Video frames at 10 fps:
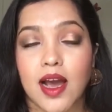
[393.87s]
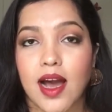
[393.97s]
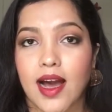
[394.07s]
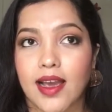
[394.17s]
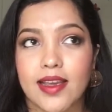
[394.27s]

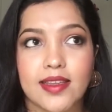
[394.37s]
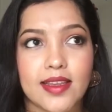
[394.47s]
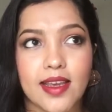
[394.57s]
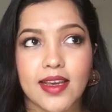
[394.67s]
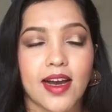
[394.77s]
I
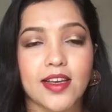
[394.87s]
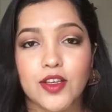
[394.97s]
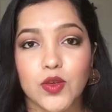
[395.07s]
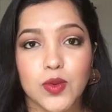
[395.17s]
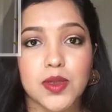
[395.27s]
think I
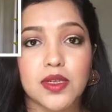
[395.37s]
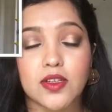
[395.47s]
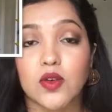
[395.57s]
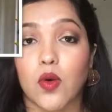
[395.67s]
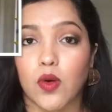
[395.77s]
use
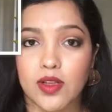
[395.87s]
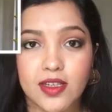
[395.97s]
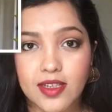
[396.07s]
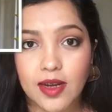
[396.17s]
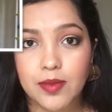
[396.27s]
it all
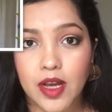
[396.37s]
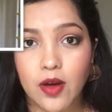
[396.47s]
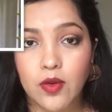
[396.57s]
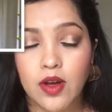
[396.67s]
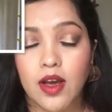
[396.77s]
the time
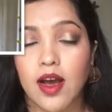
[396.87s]
now.